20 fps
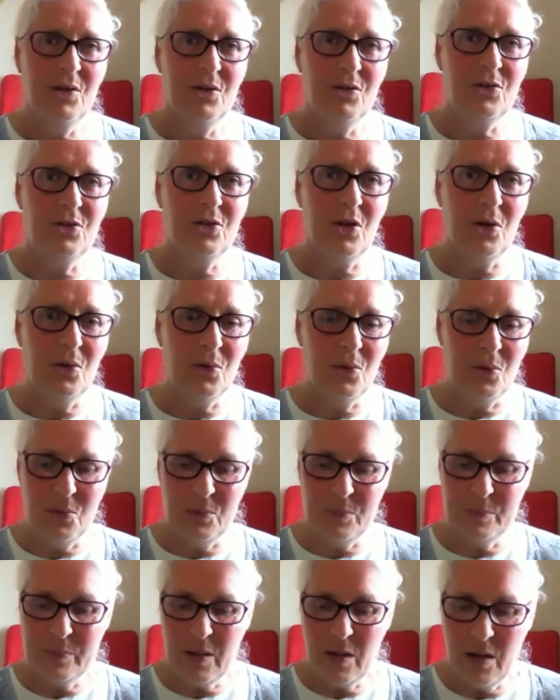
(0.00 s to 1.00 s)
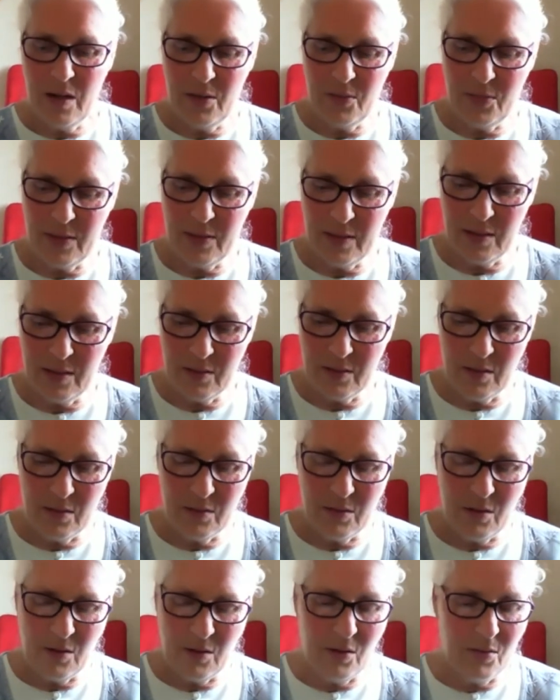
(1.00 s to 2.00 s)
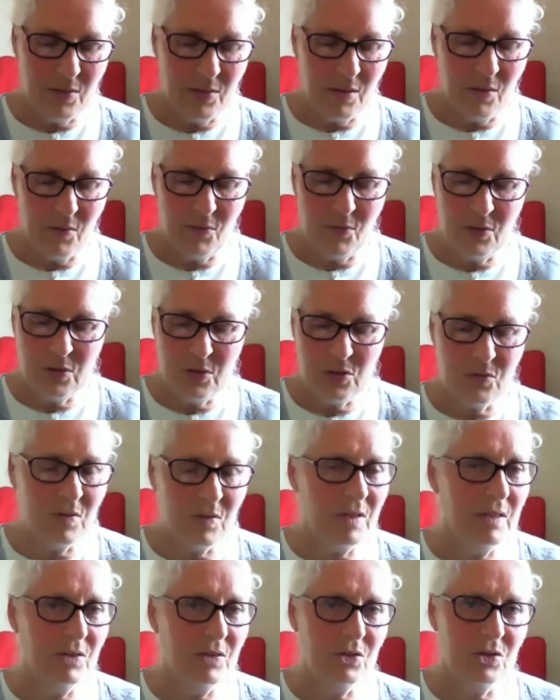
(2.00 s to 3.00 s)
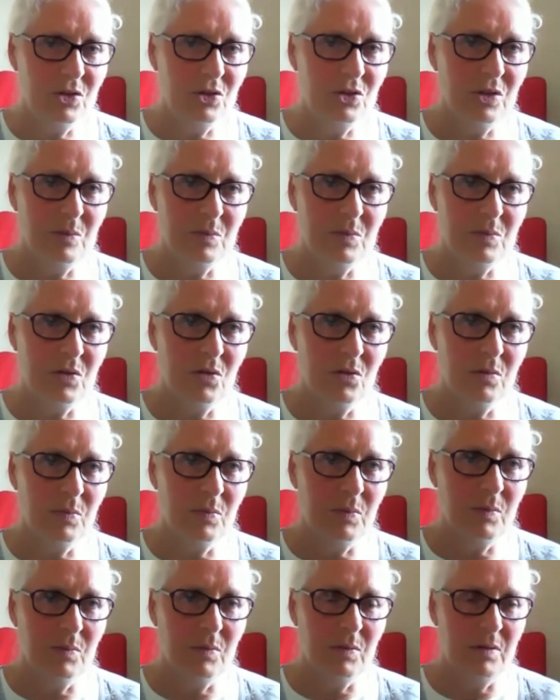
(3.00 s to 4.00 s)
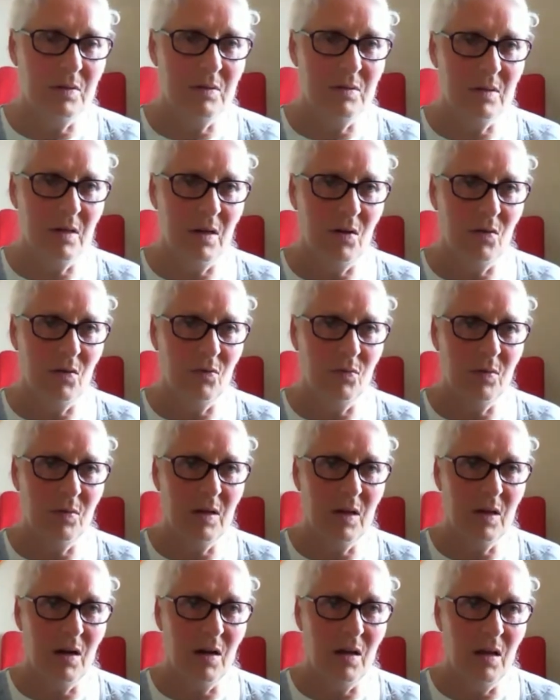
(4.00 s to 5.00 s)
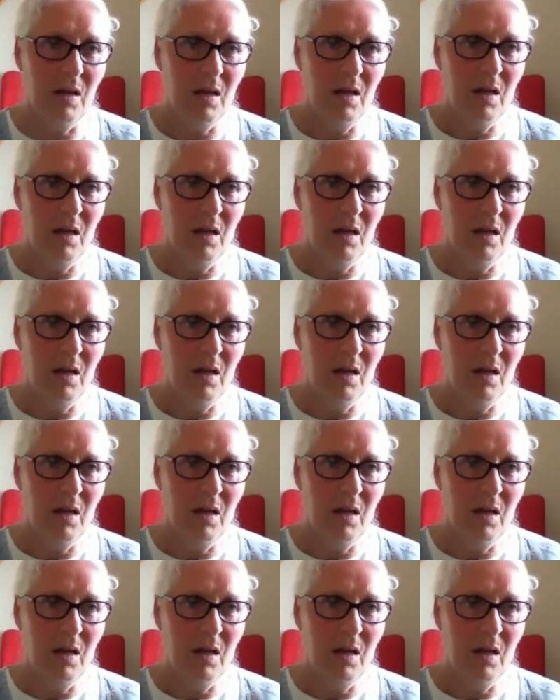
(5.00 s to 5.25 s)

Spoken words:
So I think that the first relationship's got to be with the self. I